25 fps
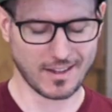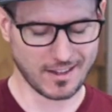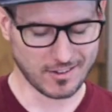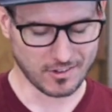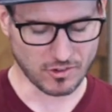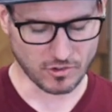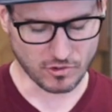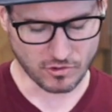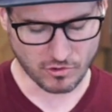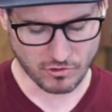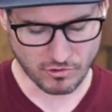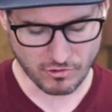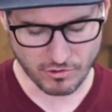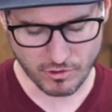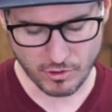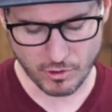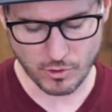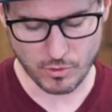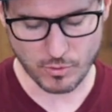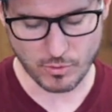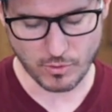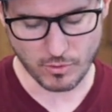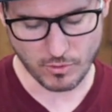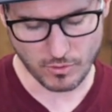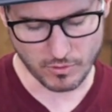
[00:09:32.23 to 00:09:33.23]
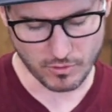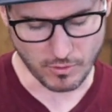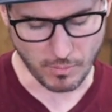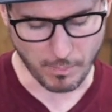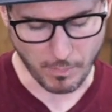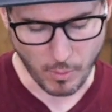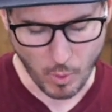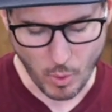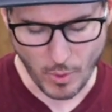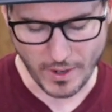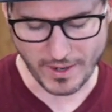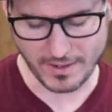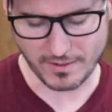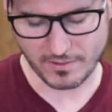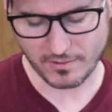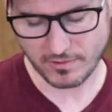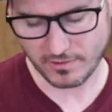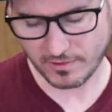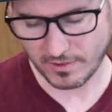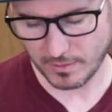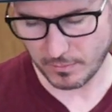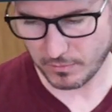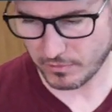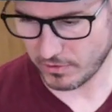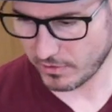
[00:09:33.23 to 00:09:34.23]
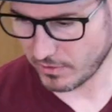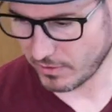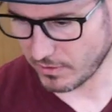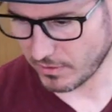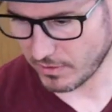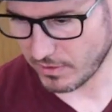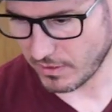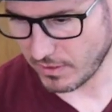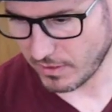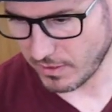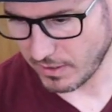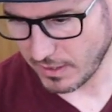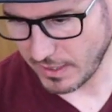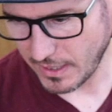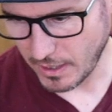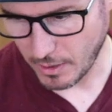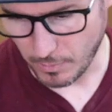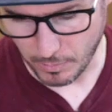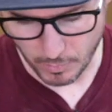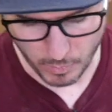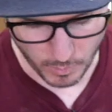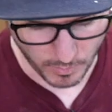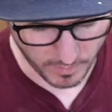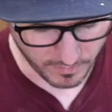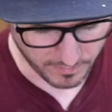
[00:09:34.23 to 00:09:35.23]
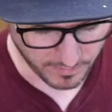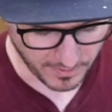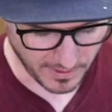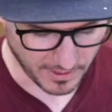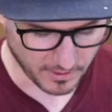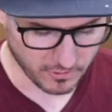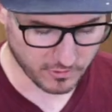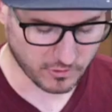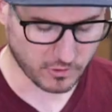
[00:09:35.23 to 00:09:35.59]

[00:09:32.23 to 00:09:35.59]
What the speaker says: The screw, the point seems to help with that.